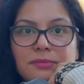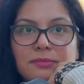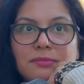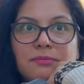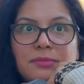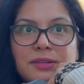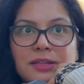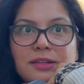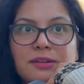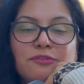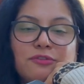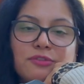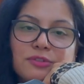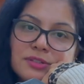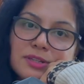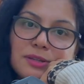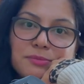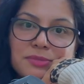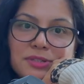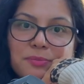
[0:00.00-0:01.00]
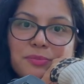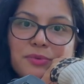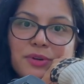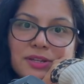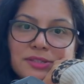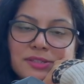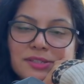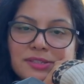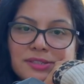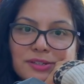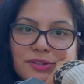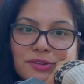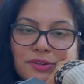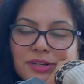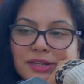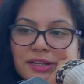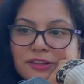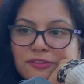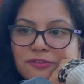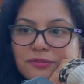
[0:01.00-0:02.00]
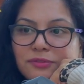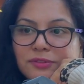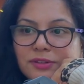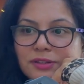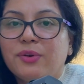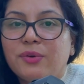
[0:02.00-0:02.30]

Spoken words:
be in for some surprises in your life.